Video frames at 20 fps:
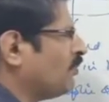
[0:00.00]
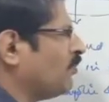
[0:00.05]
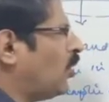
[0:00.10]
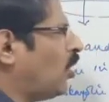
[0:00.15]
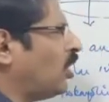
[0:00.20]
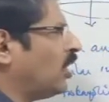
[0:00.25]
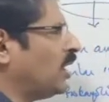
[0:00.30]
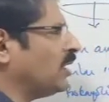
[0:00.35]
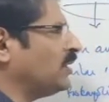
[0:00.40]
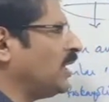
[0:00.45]

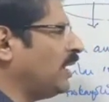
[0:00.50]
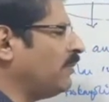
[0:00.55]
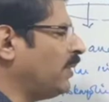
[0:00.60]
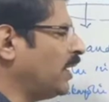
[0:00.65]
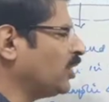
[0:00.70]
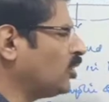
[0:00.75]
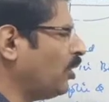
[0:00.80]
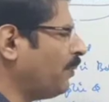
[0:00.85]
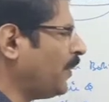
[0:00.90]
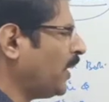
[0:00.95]
smaller than
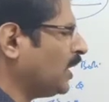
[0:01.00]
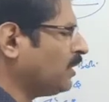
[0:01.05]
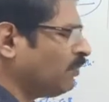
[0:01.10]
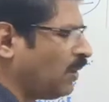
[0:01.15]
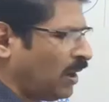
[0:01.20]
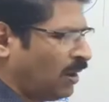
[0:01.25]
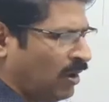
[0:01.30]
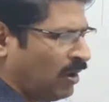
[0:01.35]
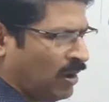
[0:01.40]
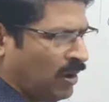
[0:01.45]

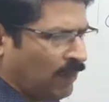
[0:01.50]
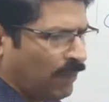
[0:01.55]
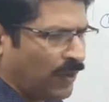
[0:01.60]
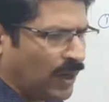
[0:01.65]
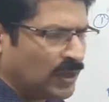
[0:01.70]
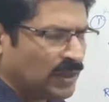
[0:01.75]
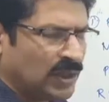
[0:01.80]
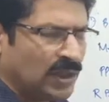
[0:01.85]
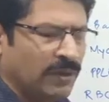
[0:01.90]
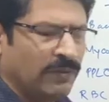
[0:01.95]
mycoplasma,
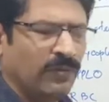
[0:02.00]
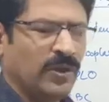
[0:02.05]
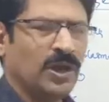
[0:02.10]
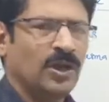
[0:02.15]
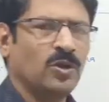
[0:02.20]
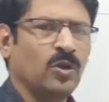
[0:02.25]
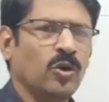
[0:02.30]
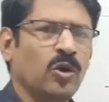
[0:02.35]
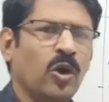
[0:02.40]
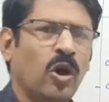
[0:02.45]
but
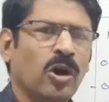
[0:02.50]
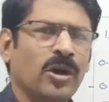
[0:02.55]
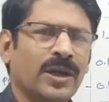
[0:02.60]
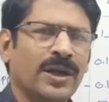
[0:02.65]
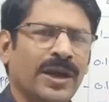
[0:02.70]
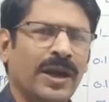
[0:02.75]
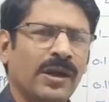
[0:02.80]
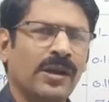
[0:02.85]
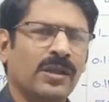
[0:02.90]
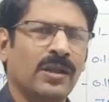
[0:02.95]
we do
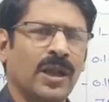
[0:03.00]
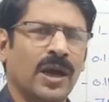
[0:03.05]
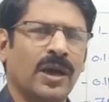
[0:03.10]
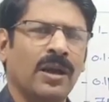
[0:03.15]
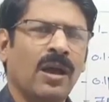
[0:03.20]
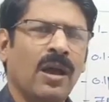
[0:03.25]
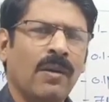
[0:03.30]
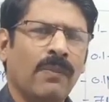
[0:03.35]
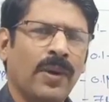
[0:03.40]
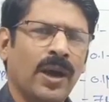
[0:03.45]
not
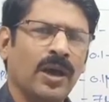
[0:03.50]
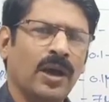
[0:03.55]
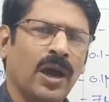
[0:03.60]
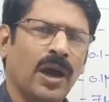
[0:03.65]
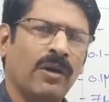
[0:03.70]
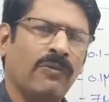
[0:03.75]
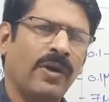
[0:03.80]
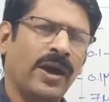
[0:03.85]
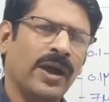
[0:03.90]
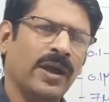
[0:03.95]
consider
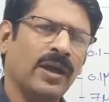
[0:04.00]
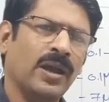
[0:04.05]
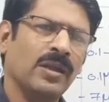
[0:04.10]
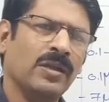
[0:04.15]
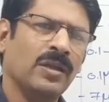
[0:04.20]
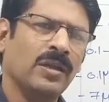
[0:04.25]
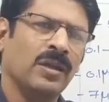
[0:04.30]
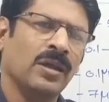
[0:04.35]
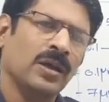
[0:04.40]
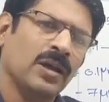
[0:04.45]

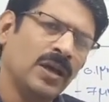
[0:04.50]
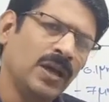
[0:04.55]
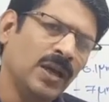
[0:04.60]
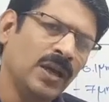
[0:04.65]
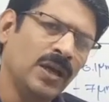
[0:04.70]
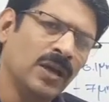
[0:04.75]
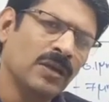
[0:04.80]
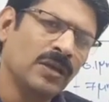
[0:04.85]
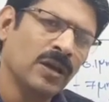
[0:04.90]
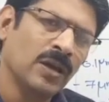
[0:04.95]
virus
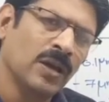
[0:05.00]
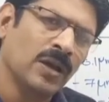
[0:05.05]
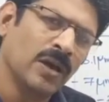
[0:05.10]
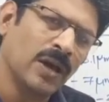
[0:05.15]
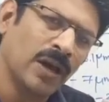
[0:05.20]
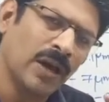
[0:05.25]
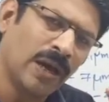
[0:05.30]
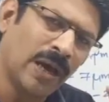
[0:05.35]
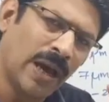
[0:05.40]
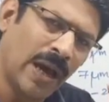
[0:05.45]
is
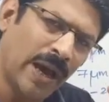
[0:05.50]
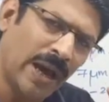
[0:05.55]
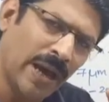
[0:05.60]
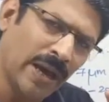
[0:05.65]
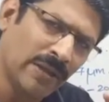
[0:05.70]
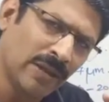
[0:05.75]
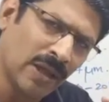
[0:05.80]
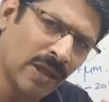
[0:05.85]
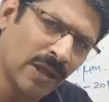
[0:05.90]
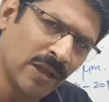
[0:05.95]

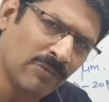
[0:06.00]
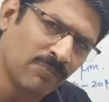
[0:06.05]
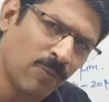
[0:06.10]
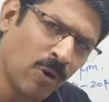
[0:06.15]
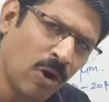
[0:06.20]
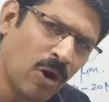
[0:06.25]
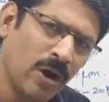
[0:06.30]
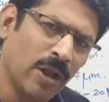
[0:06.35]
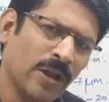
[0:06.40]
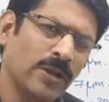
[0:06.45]
as a
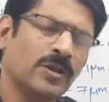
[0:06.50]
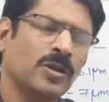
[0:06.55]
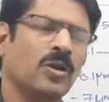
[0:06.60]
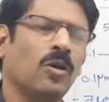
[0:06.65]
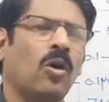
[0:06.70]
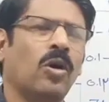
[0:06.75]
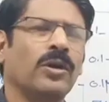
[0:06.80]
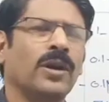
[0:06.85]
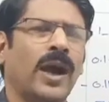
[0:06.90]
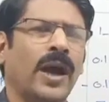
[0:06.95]
smallest
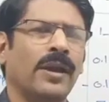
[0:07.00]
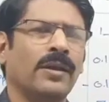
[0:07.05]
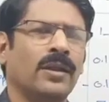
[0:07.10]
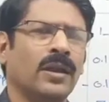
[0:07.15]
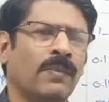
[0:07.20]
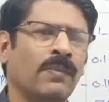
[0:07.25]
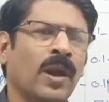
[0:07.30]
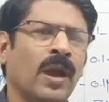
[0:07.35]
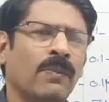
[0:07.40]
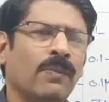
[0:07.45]

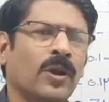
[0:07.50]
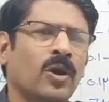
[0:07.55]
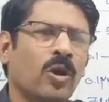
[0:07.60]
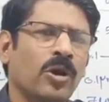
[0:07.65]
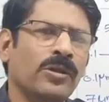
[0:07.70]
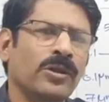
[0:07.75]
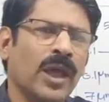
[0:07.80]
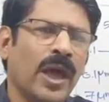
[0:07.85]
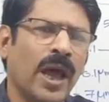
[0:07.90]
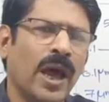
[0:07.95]
organism
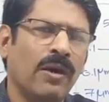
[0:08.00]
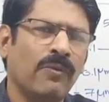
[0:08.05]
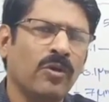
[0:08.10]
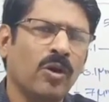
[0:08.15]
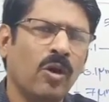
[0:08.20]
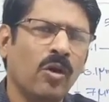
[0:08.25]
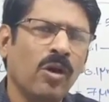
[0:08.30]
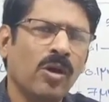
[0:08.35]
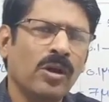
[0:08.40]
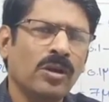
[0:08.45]
because they have
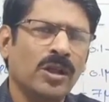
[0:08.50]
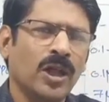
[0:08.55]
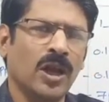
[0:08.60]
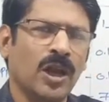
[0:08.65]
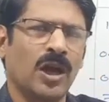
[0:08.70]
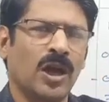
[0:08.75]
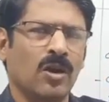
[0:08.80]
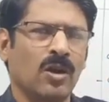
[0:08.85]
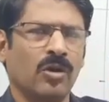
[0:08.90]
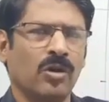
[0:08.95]
no
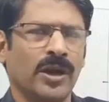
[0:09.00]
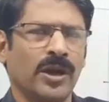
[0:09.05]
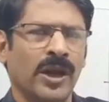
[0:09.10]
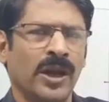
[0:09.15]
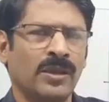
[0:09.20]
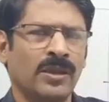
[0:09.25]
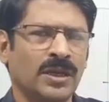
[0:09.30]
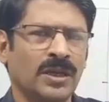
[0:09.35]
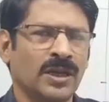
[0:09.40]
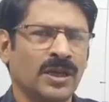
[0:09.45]
cellular
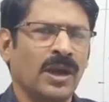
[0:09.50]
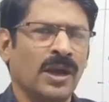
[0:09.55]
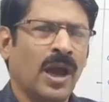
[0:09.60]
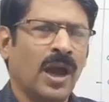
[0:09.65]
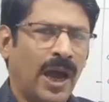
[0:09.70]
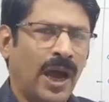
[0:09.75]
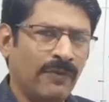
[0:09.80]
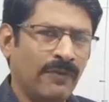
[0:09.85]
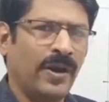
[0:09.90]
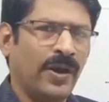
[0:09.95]
organization,
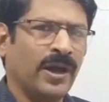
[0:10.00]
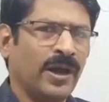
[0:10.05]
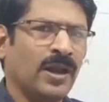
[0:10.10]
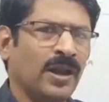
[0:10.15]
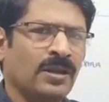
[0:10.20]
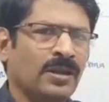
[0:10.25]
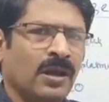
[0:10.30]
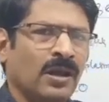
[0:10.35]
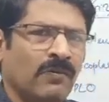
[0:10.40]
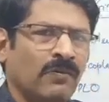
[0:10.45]
and
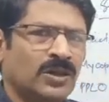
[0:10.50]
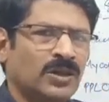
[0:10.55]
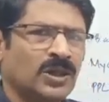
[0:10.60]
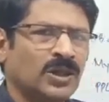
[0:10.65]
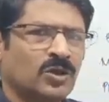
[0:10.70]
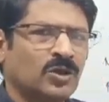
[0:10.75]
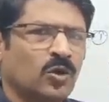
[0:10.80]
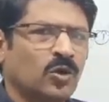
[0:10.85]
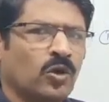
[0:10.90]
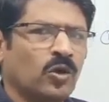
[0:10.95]
virus which
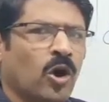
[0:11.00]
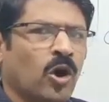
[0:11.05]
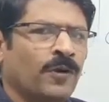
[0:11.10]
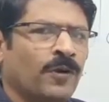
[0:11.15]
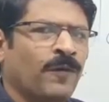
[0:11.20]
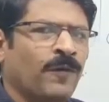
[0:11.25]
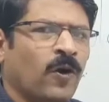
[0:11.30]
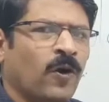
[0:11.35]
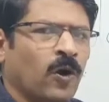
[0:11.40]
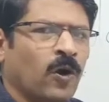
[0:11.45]
do
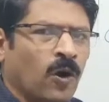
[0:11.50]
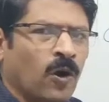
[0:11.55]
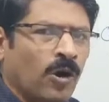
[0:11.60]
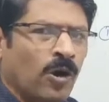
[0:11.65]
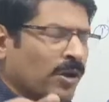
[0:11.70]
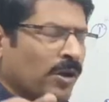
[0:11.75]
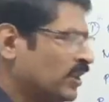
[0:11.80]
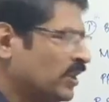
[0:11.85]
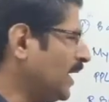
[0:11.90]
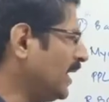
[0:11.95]
not
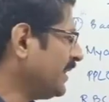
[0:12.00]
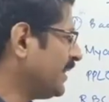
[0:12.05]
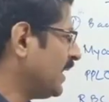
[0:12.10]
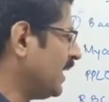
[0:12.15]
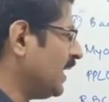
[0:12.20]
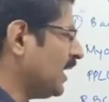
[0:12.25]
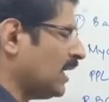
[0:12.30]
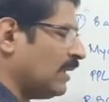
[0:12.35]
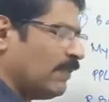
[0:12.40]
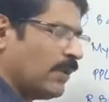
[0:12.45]
follow cell
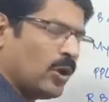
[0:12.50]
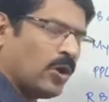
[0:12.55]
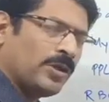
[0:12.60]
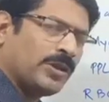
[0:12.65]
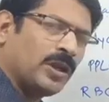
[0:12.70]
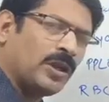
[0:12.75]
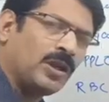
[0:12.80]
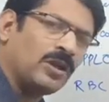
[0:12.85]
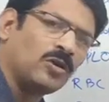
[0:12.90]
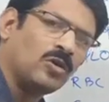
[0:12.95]
theory
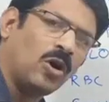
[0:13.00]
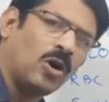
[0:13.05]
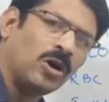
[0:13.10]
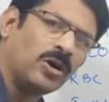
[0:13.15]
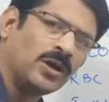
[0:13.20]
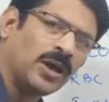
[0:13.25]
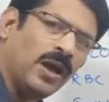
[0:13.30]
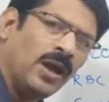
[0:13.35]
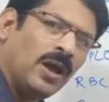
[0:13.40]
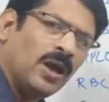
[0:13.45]
because it is
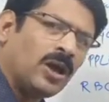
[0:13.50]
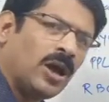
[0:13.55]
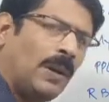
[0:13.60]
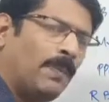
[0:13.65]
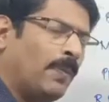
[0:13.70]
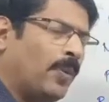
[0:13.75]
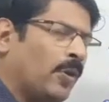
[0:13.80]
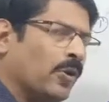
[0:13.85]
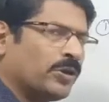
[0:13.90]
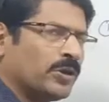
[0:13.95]
not
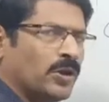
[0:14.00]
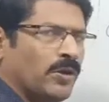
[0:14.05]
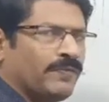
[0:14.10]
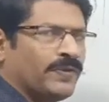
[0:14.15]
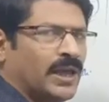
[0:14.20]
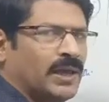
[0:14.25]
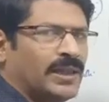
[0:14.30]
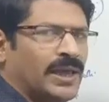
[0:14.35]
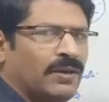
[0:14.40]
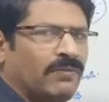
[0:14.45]
composed
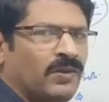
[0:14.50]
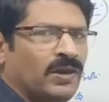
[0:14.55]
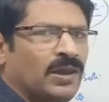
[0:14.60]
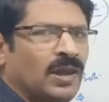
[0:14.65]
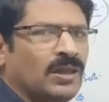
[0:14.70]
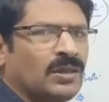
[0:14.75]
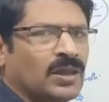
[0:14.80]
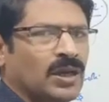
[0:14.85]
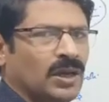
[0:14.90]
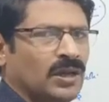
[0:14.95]
of cell, that we
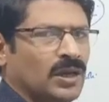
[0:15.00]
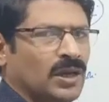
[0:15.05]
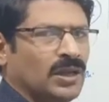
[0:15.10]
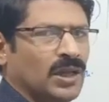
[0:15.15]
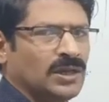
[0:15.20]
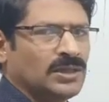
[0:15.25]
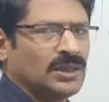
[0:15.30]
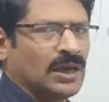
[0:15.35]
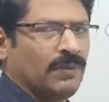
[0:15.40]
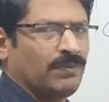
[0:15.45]
discussed
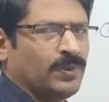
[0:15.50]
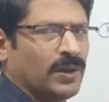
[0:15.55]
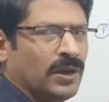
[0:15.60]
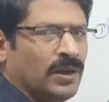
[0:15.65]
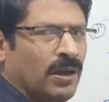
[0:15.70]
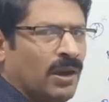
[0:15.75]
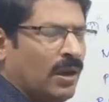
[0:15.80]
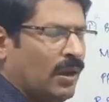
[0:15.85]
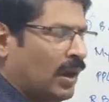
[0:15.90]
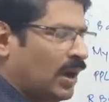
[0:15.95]
in the chapter